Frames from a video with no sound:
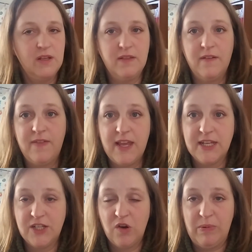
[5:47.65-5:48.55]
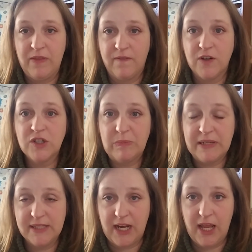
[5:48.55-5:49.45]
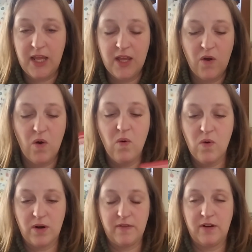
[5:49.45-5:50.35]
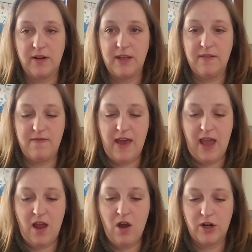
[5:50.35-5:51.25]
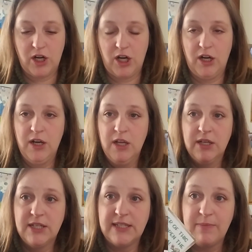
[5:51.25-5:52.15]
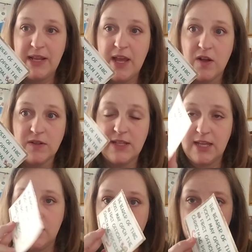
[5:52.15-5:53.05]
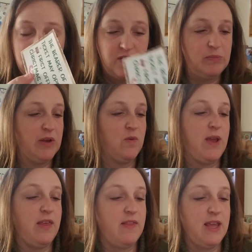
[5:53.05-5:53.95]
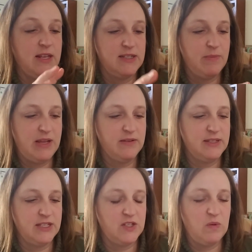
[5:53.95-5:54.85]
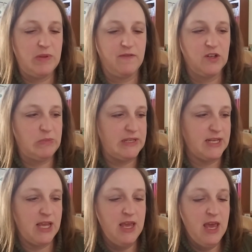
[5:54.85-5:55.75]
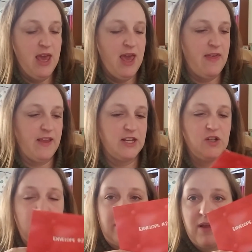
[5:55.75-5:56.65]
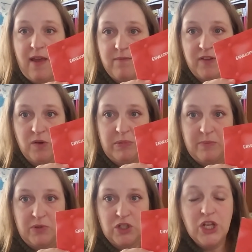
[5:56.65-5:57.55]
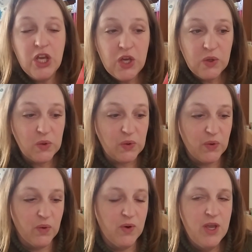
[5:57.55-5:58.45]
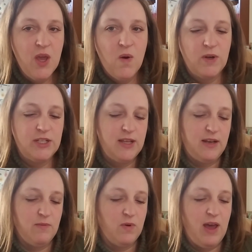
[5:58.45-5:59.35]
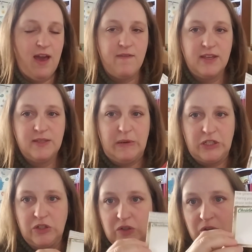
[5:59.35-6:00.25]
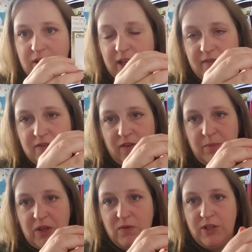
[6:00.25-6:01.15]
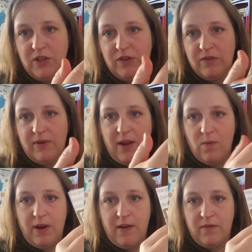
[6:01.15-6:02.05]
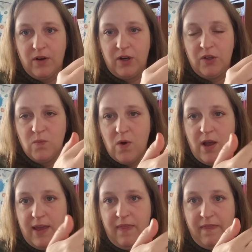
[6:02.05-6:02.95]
if they get to open the first present or they're going to give that honor to somebody else. They can give this coupon away. They Somebody else gets to open the first president and they get to open envelope number two, which then will have a special gift from you and you can write whatever you want in